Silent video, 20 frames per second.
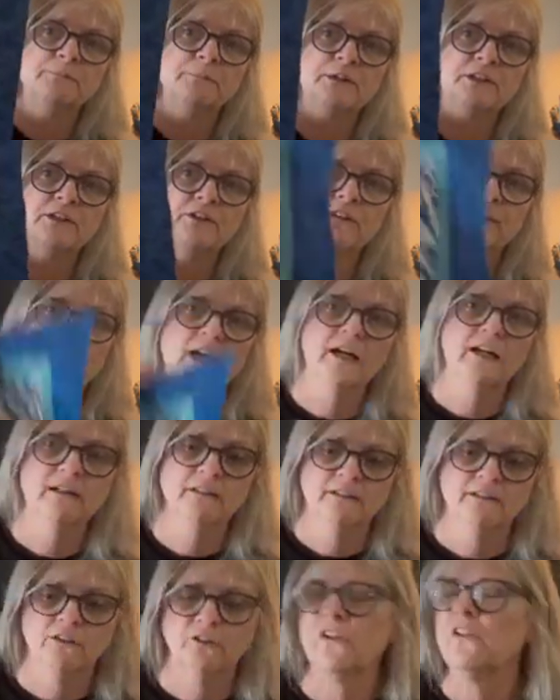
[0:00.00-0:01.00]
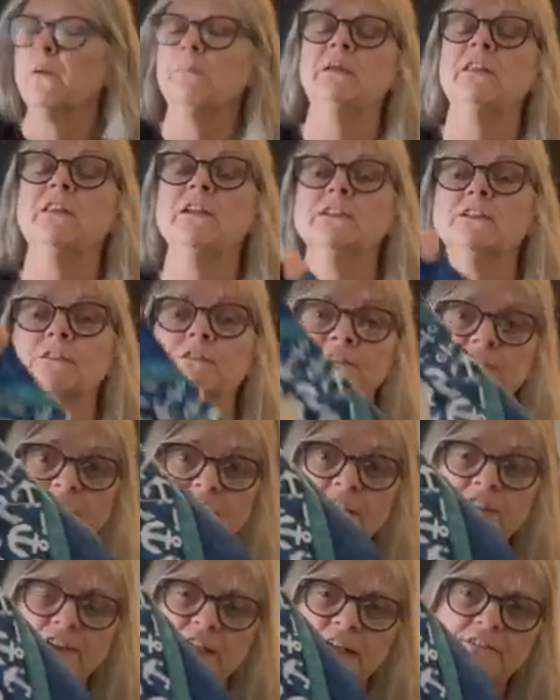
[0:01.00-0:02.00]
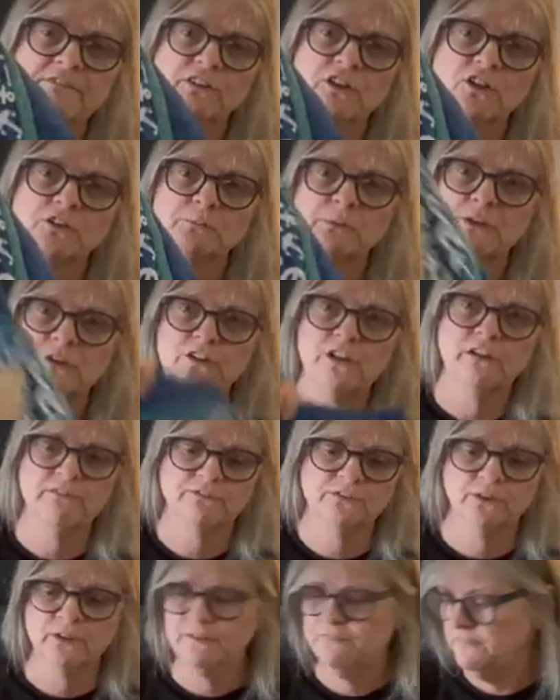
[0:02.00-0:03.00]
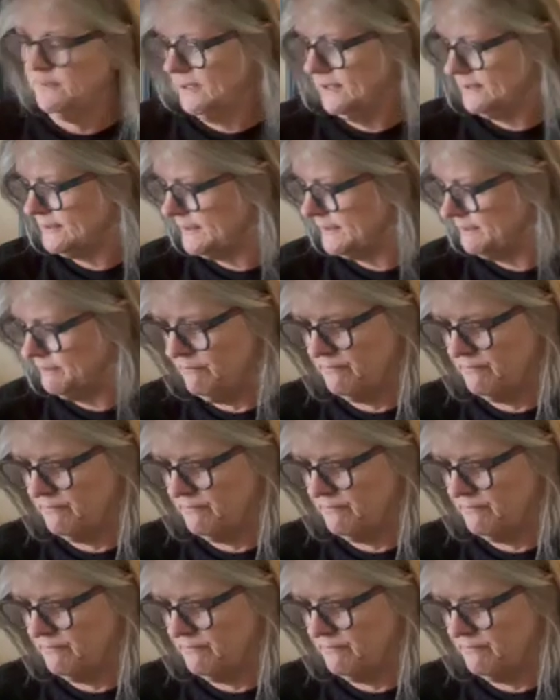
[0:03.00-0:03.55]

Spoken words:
but they're not, or I mean, these are finished FOs, but they're not fully finished.